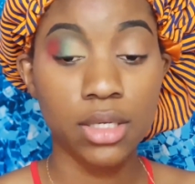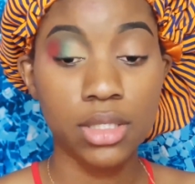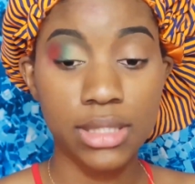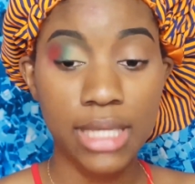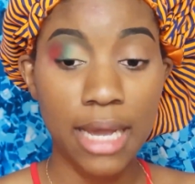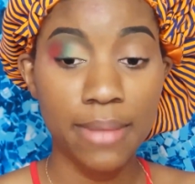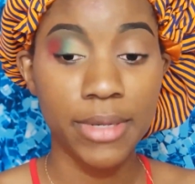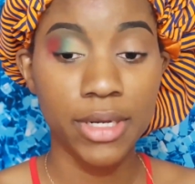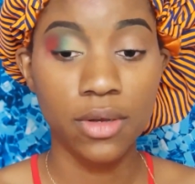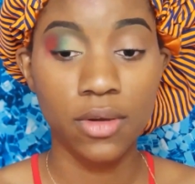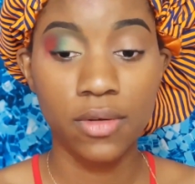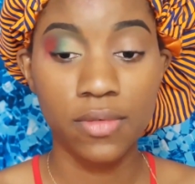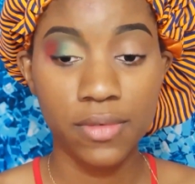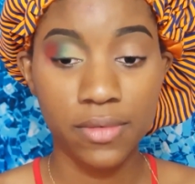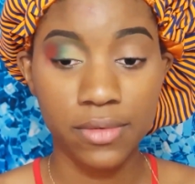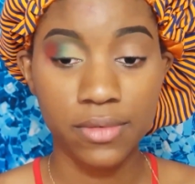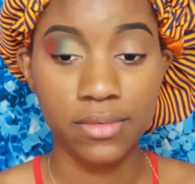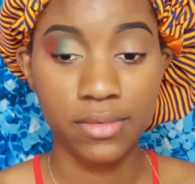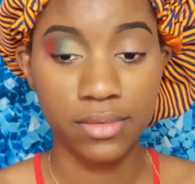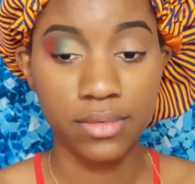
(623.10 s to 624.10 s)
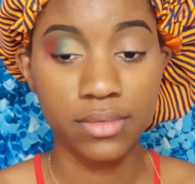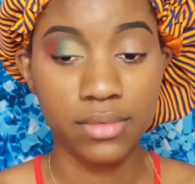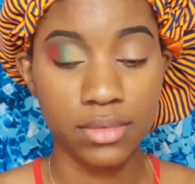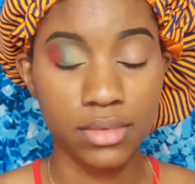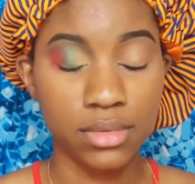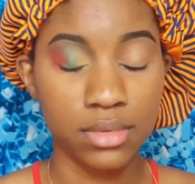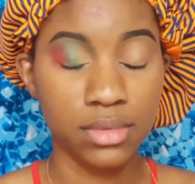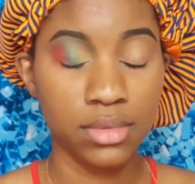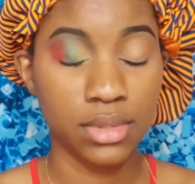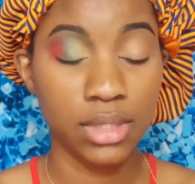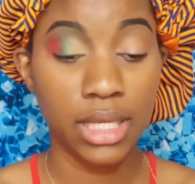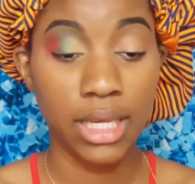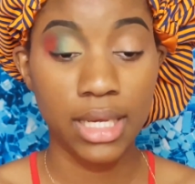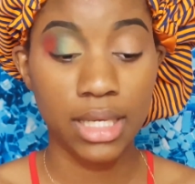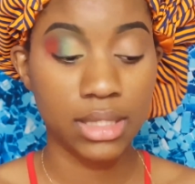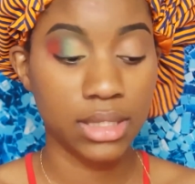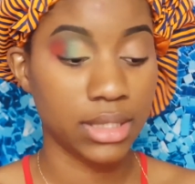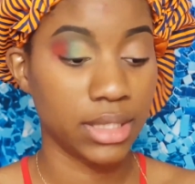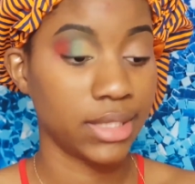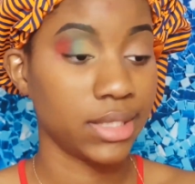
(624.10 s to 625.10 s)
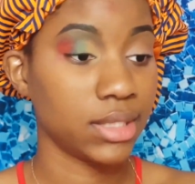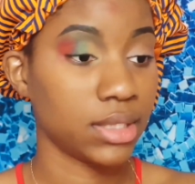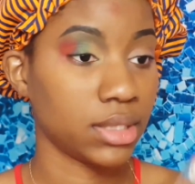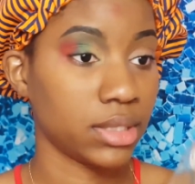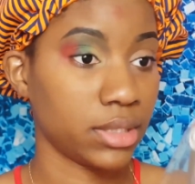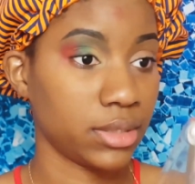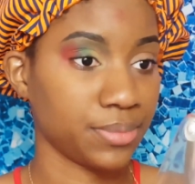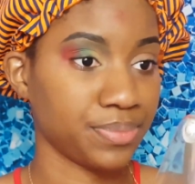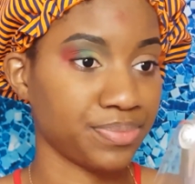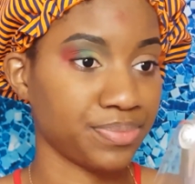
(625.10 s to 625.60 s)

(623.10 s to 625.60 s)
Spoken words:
dabbing off the excess.